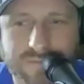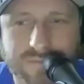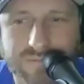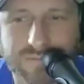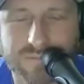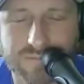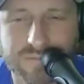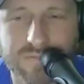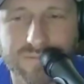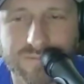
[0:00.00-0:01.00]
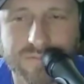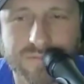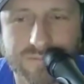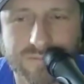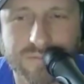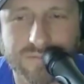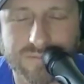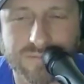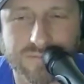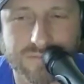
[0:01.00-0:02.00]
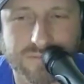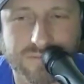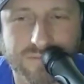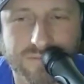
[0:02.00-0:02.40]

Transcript: just handled it all. And I'm